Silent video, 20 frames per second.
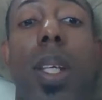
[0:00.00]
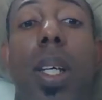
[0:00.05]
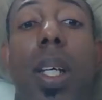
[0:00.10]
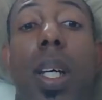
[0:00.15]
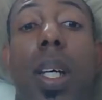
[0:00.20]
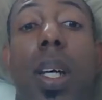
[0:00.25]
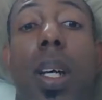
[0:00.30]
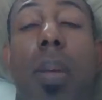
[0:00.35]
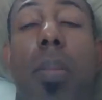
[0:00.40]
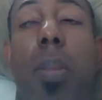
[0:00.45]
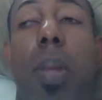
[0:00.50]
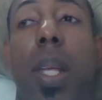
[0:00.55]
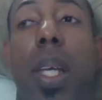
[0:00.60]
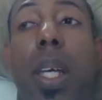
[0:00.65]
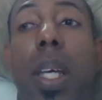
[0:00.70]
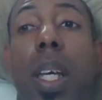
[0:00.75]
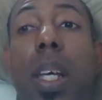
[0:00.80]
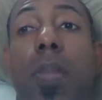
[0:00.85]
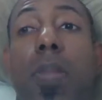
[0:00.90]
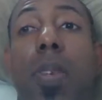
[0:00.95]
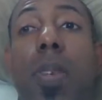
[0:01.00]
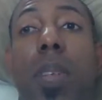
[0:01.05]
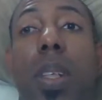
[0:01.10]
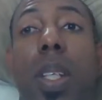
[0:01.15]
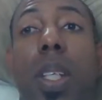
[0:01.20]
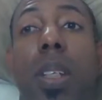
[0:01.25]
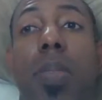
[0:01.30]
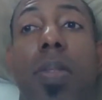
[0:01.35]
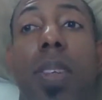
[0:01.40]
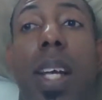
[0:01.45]
Um, if you
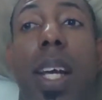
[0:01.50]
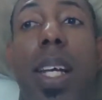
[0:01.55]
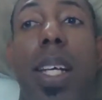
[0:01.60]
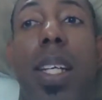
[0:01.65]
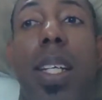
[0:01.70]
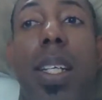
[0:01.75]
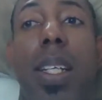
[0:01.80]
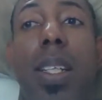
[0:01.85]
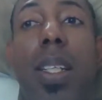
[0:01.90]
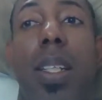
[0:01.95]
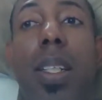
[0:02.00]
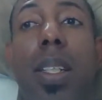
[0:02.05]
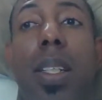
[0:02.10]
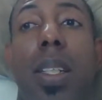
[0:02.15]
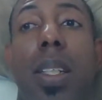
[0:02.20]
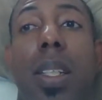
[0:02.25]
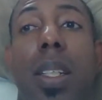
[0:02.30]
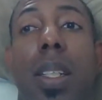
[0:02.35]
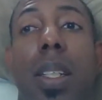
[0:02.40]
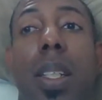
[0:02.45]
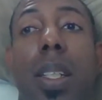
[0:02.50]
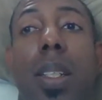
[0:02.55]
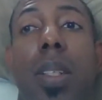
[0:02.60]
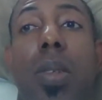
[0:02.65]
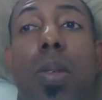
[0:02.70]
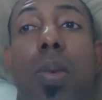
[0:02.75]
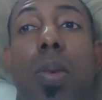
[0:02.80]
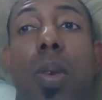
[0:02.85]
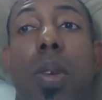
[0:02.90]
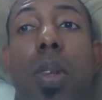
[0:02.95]
live like in
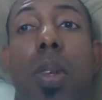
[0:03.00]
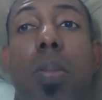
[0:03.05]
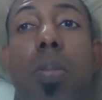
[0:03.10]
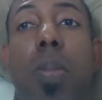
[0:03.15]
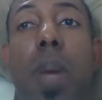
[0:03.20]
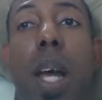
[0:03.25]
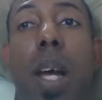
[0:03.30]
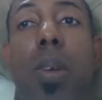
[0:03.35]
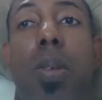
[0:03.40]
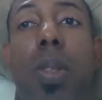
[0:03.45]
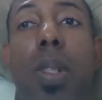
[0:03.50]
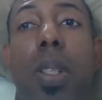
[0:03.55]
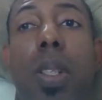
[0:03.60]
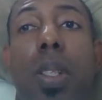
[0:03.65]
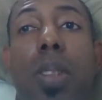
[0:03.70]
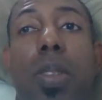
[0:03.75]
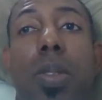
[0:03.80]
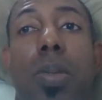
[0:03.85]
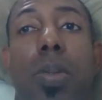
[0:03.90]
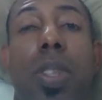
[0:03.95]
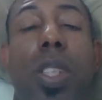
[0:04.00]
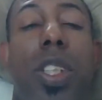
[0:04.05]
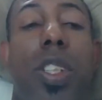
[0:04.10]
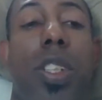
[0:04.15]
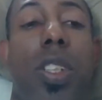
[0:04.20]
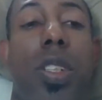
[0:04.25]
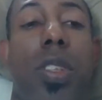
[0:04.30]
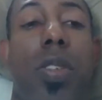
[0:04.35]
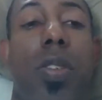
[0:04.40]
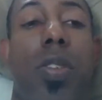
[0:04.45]
northern mountainous
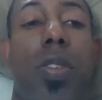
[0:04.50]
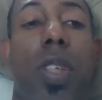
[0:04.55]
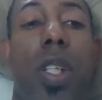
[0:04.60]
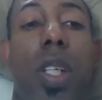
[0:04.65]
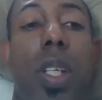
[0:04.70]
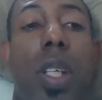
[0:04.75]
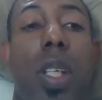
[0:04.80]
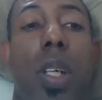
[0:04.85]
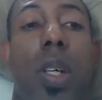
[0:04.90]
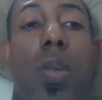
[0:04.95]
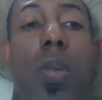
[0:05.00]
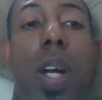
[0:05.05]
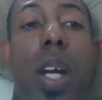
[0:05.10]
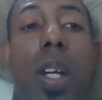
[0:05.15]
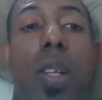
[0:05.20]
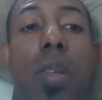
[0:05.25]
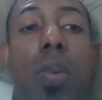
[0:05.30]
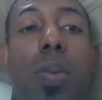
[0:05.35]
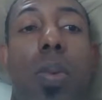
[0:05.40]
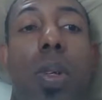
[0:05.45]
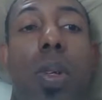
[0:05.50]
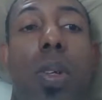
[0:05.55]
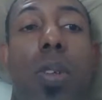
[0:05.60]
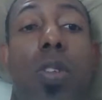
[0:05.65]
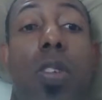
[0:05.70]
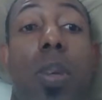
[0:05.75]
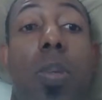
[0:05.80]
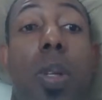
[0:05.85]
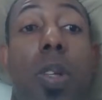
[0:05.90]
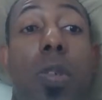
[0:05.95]
regions around the
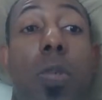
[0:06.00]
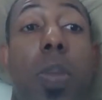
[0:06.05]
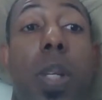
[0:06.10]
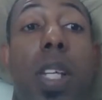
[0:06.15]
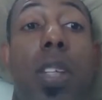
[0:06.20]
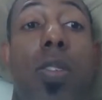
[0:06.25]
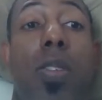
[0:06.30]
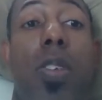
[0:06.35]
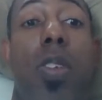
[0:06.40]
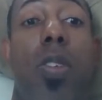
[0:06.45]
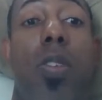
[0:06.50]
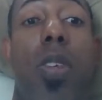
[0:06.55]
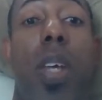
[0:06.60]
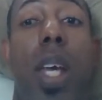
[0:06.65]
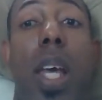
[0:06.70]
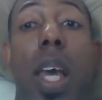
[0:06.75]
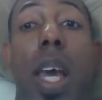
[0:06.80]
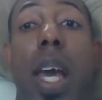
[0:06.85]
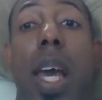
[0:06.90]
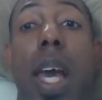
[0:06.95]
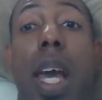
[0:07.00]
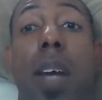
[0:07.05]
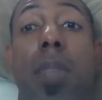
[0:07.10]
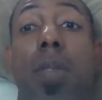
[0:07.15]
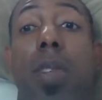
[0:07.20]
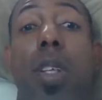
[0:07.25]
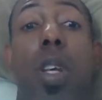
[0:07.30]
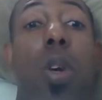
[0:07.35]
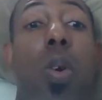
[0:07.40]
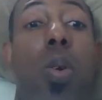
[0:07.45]
world, some of those places
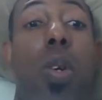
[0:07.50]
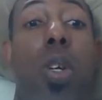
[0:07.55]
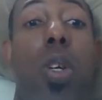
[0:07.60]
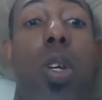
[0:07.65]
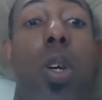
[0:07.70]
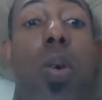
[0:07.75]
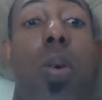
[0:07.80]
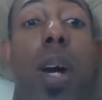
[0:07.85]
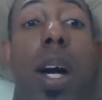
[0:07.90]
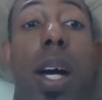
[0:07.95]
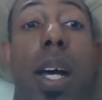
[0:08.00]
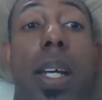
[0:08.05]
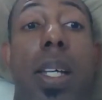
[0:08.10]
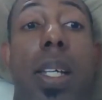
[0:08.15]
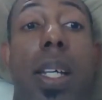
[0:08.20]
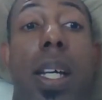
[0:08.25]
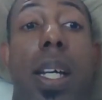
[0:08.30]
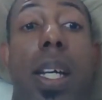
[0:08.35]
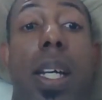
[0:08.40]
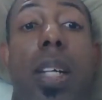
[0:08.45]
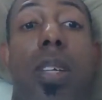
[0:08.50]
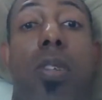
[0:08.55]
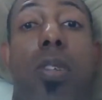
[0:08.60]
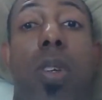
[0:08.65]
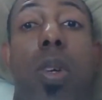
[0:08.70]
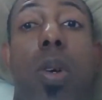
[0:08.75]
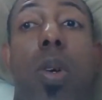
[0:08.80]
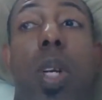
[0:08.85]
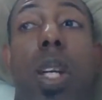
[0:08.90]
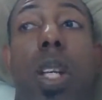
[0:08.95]
have low to no iodine, and
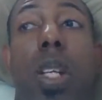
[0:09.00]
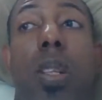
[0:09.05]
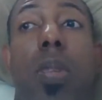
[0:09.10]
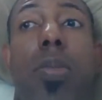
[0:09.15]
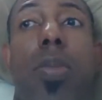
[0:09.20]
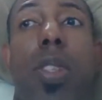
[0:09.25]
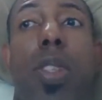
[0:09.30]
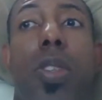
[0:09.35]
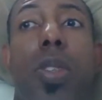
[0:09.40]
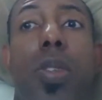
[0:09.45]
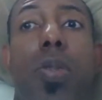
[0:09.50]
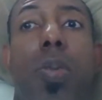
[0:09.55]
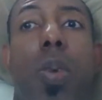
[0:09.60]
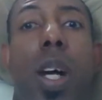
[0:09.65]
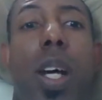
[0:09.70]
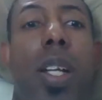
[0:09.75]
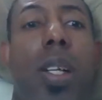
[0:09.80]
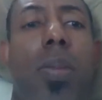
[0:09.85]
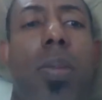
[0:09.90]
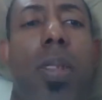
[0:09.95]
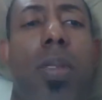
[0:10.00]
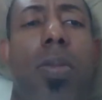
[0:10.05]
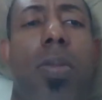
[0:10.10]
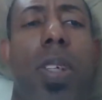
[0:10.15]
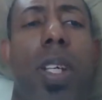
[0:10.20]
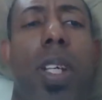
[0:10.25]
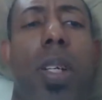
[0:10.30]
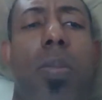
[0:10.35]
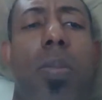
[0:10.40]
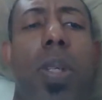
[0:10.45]
so individuals wind up
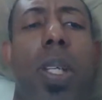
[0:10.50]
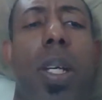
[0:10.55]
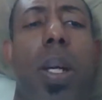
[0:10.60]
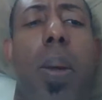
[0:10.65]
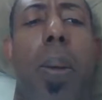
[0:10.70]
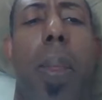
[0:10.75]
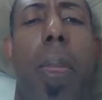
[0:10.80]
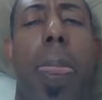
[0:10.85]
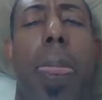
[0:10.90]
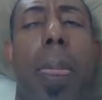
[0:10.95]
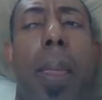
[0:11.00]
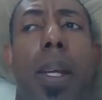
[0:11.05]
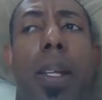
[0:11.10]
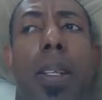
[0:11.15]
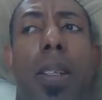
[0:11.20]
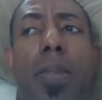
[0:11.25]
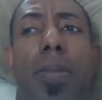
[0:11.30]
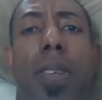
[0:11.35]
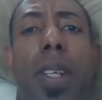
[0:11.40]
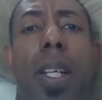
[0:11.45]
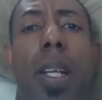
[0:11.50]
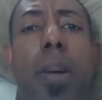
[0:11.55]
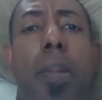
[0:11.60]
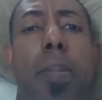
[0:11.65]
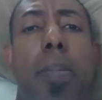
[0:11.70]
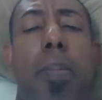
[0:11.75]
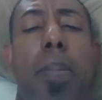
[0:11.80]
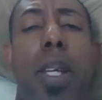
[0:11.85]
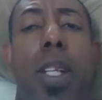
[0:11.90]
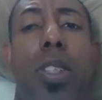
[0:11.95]
developing
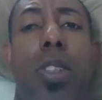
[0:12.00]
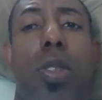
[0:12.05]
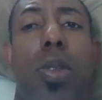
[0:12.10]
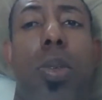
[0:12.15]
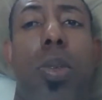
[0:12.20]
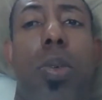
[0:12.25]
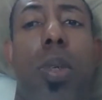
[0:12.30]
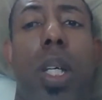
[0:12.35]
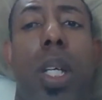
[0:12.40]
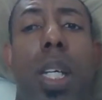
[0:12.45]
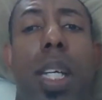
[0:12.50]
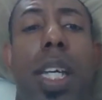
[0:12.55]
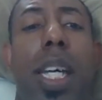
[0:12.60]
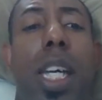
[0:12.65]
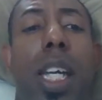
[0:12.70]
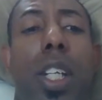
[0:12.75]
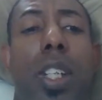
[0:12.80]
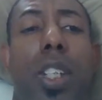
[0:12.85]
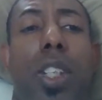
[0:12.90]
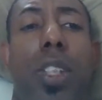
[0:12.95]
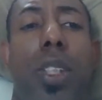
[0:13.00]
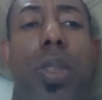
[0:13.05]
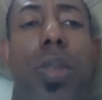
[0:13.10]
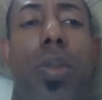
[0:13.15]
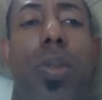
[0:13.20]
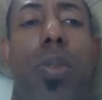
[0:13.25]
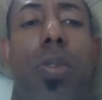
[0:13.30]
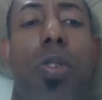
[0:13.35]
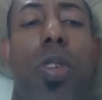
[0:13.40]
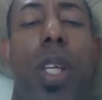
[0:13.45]
developmental
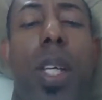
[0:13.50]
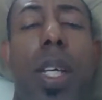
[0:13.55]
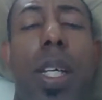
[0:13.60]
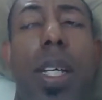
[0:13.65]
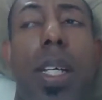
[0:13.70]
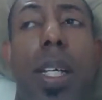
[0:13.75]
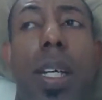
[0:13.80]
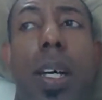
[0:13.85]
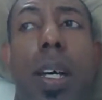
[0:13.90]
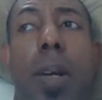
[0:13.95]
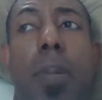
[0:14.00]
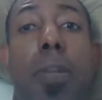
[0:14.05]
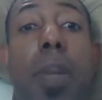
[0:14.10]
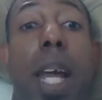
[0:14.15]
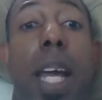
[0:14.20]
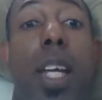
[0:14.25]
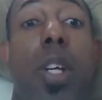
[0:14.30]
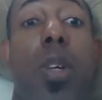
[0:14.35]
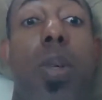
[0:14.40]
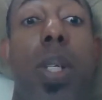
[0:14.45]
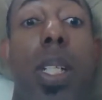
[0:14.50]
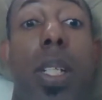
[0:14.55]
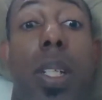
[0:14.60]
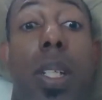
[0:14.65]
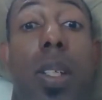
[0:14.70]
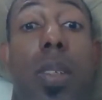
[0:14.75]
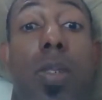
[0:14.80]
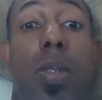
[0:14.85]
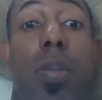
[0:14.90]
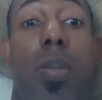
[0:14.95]
issues like
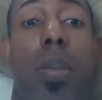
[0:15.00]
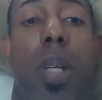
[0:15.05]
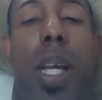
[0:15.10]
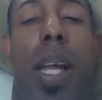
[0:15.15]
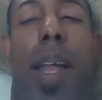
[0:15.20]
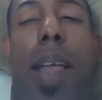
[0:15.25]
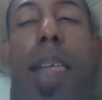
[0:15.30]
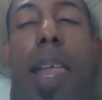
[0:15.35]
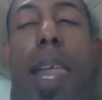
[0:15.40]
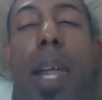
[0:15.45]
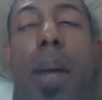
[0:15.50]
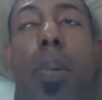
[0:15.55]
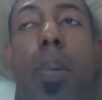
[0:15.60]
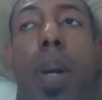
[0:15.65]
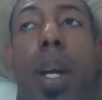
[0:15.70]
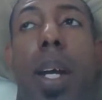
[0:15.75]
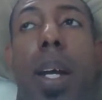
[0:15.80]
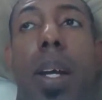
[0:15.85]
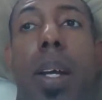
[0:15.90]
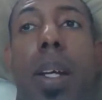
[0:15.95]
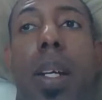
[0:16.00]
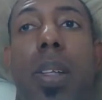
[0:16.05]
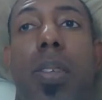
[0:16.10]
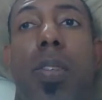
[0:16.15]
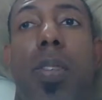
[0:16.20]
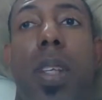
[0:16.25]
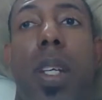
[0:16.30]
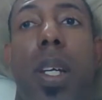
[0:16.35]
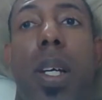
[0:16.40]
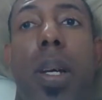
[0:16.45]
cretinism, where
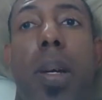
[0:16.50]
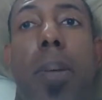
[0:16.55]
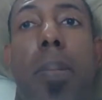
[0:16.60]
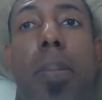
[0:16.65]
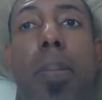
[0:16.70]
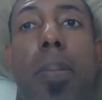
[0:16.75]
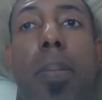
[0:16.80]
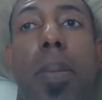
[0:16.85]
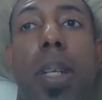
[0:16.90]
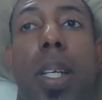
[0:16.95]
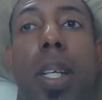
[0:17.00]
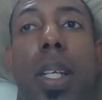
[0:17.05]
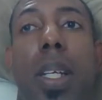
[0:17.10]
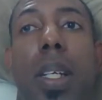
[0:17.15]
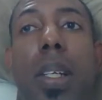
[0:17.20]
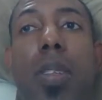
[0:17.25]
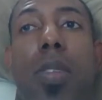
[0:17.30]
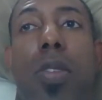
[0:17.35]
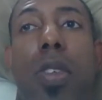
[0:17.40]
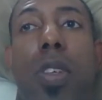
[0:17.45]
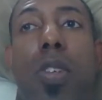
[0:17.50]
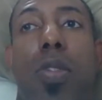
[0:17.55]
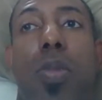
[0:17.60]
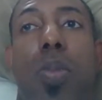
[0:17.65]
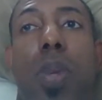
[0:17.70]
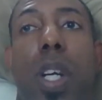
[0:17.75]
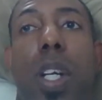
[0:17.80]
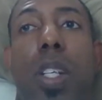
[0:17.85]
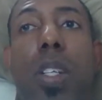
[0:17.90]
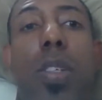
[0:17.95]
it's
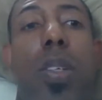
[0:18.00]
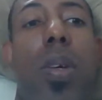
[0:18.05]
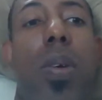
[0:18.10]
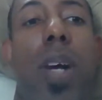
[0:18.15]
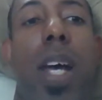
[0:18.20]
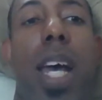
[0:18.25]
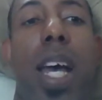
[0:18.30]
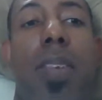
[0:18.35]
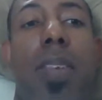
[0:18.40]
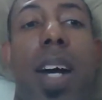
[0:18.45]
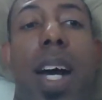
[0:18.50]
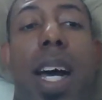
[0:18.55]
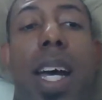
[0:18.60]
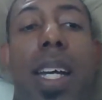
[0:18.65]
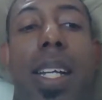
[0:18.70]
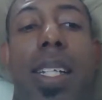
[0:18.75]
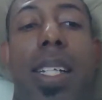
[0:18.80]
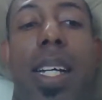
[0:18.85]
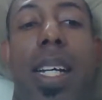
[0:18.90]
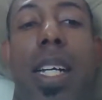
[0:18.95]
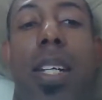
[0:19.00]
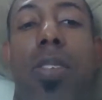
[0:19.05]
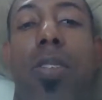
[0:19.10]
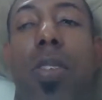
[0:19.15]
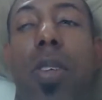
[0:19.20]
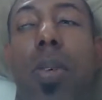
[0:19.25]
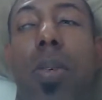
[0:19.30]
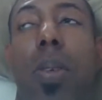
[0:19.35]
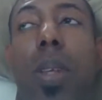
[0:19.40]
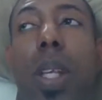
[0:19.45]
where you don't have iodine,
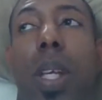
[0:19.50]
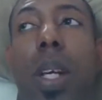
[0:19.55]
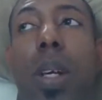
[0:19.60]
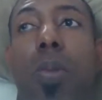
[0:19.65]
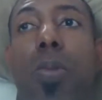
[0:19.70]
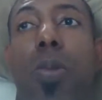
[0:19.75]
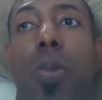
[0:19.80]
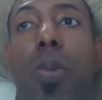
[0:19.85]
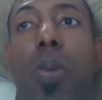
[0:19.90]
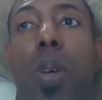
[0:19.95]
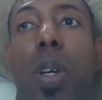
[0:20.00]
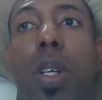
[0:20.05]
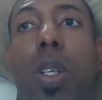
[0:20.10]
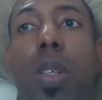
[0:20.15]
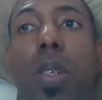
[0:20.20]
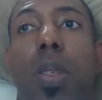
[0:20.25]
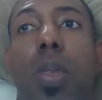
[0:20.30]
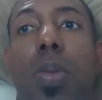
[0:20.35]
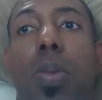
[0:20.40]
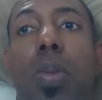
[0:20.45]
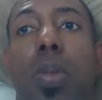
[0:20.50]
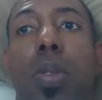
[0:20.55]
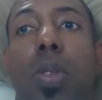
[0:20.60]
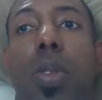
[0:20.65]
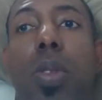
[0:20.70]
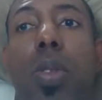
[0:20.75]
so therefore you